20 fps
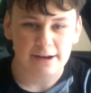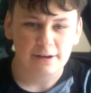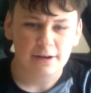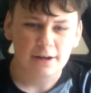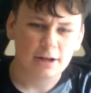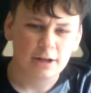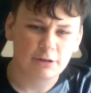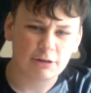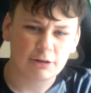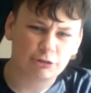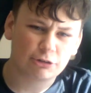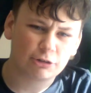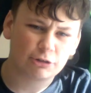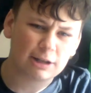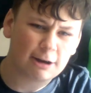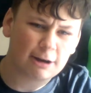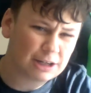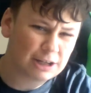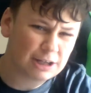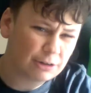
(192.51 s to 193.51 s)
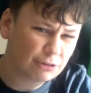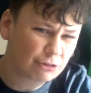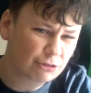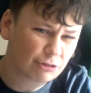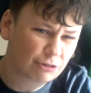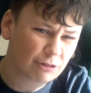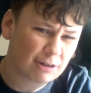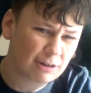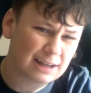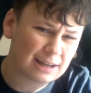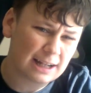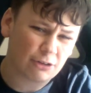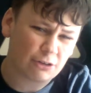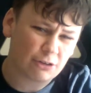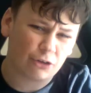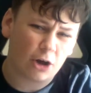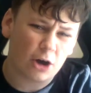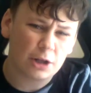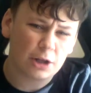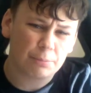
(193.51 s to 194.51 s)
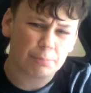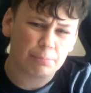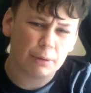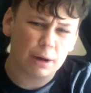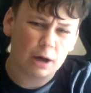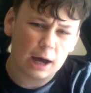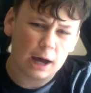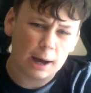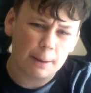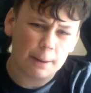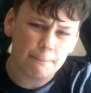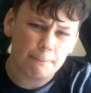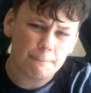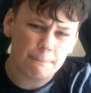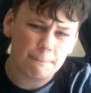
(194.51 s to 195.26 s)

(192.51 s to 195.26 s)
there's actually now a TV screen at the side, but